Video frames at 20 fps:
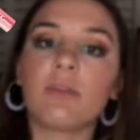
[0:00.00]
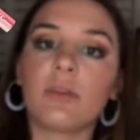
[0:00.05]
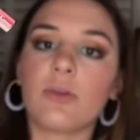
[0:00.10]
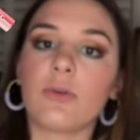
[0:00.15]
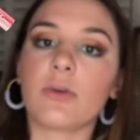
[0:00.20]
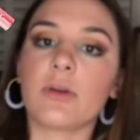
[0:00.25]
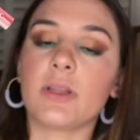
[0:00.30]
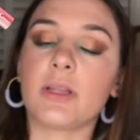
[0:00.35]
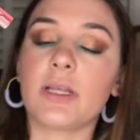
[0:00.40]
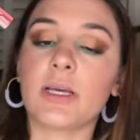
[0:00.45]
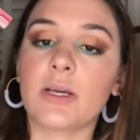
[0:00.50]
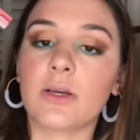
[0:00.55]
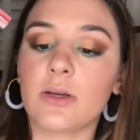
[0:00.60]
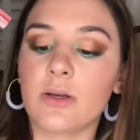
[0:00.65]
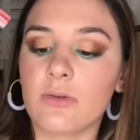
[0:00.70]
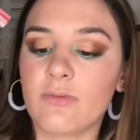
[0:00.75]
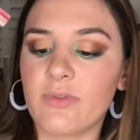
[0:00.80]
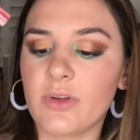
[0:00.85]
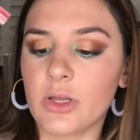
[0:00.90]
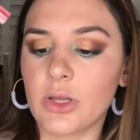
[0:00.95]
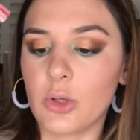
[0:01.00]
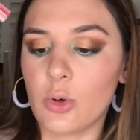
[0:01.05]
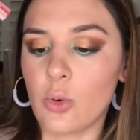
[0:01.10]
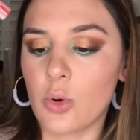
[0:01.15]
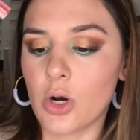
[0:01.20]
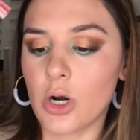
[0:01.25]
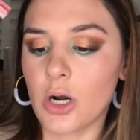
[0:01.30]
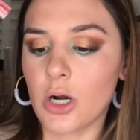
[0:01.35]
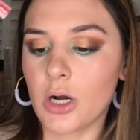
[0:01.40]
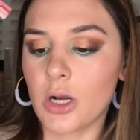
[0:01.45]

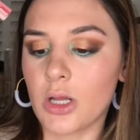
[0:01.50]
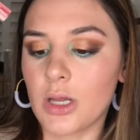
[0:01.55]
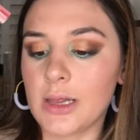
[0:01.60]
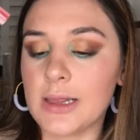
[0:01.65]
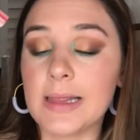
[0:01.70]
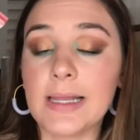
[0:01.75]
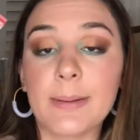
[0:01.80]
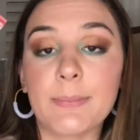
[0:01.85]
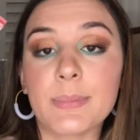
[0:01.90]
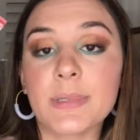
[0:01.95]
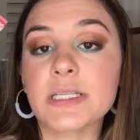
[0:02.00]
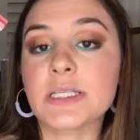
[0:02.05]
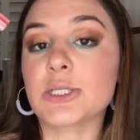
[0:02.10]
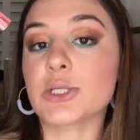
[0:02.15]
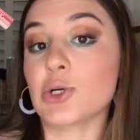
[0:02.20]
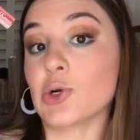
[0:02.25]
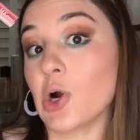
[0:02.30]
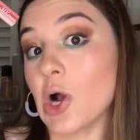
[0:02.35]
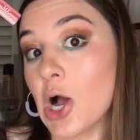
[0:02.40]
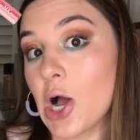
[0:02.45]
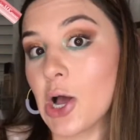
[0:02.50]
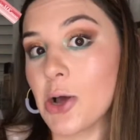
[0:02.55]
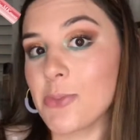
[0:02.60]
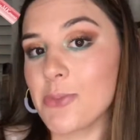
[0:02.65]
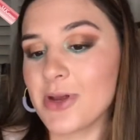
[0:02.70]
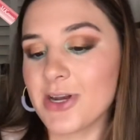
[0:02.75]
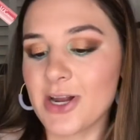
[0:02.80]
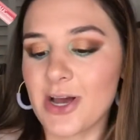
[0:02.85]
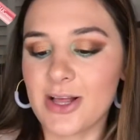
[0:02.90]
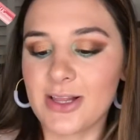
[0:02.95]
Velour Lip Scrub,
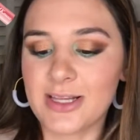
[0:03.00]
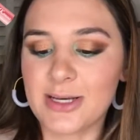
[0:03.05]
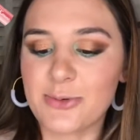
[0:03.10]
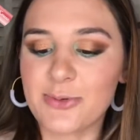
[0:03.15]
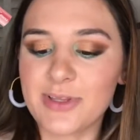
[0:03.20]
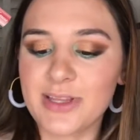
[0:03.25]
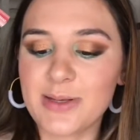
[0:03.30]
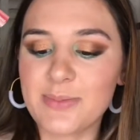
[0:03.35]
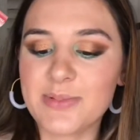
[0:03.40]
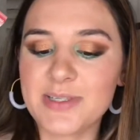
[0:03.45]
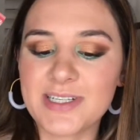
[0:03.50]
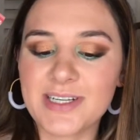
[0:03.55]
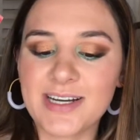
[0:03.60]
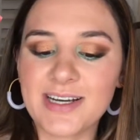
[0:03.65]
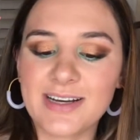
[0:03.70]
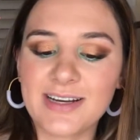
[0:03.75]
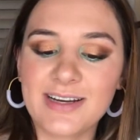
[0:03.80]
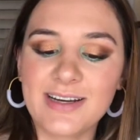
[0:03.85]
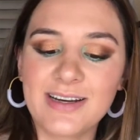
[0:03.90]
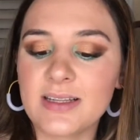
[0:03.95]
not liquid lipstick.